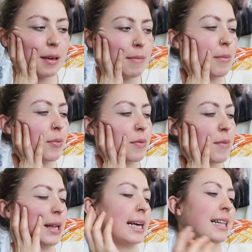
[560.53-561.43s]
Maybe with
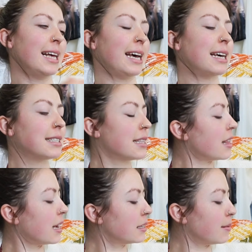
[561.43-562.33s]
more like lace and
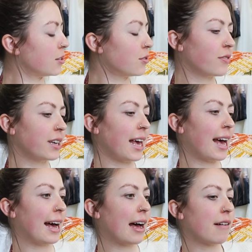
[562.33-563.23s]
things. I don't really
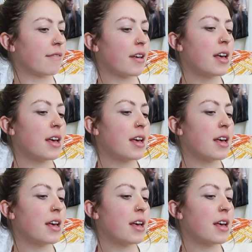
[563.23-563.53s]
have